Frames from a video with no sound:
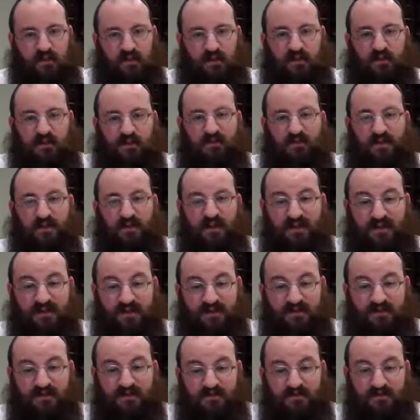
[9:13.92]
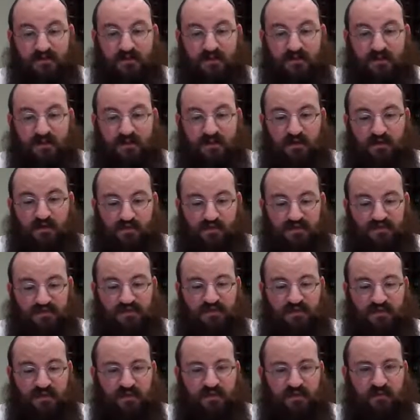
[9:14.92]
then it will
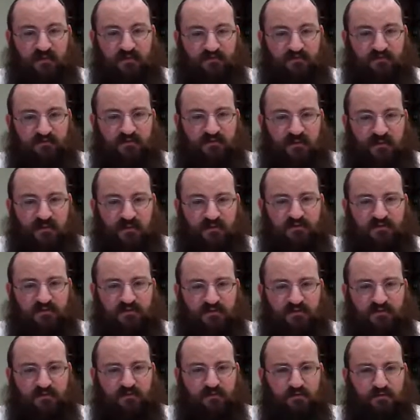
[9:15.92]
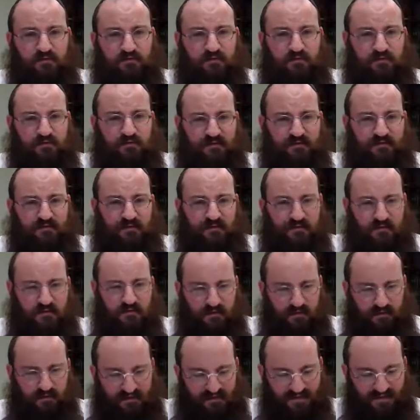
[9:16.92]
spill over into
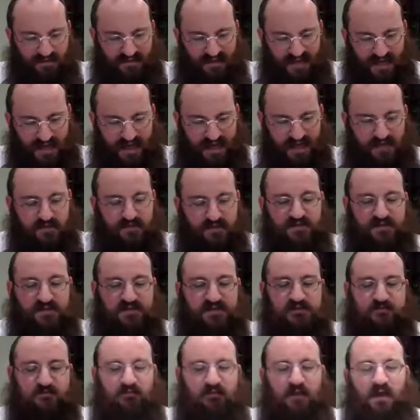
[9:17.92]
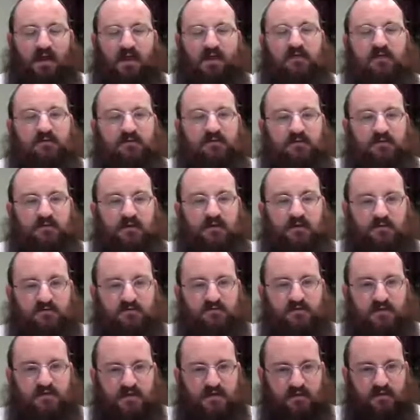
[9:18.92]
the Da'as mind
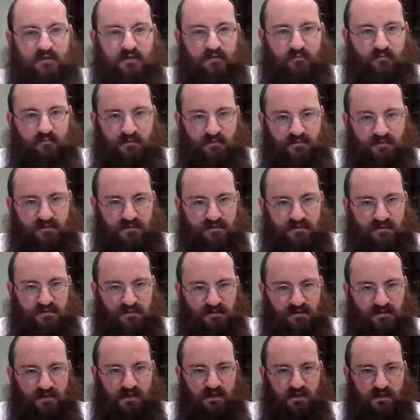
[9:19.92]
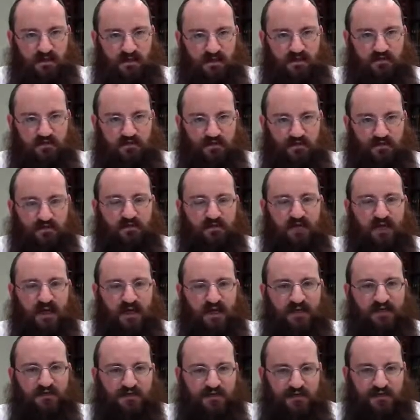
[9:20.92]
of the person, into your
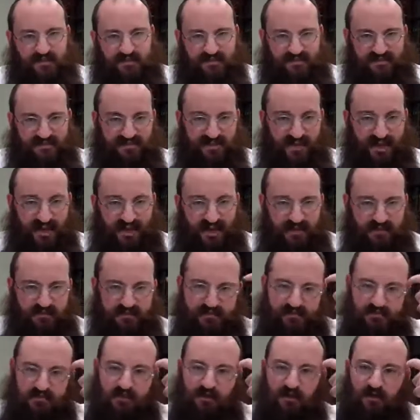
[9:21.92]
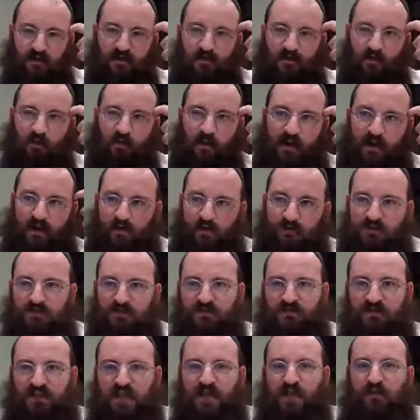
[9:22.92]
conscious Da'as, where you
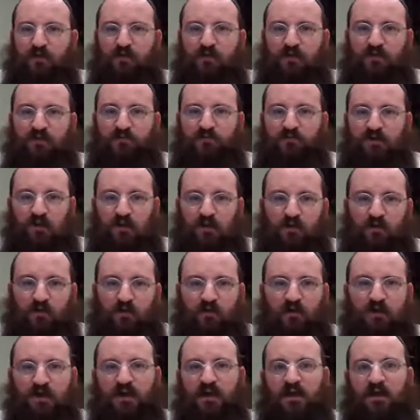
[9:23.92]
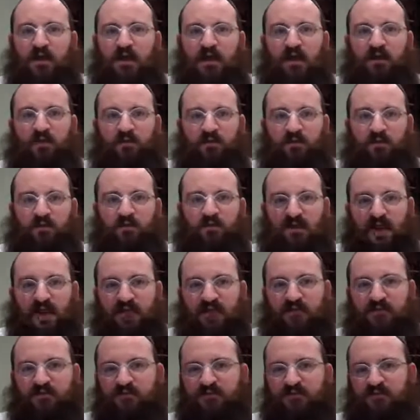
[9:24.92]
take what you know and you apply
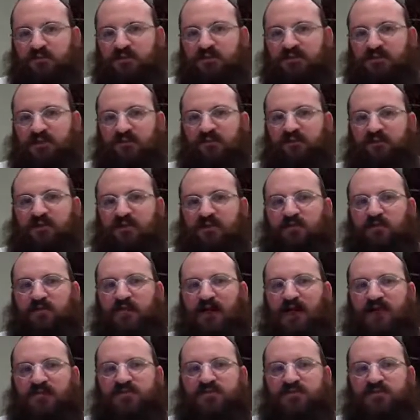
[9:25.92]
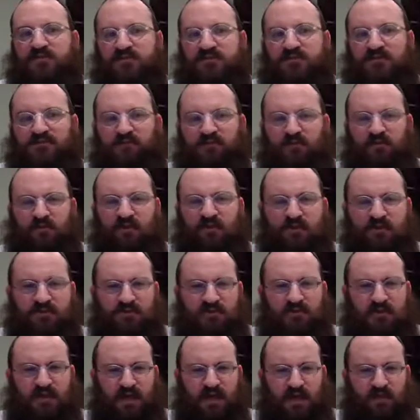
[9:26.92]
it to yourself and you ask yourself the
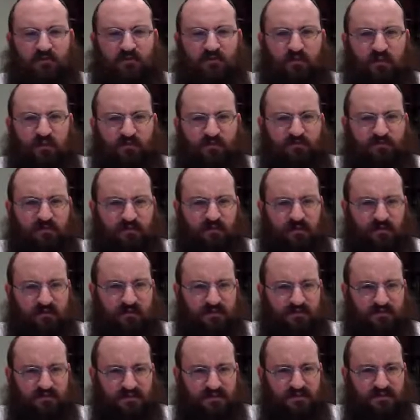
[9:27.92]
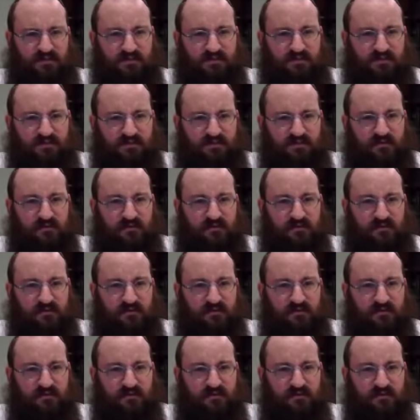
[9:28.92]
question, how do I feel about this?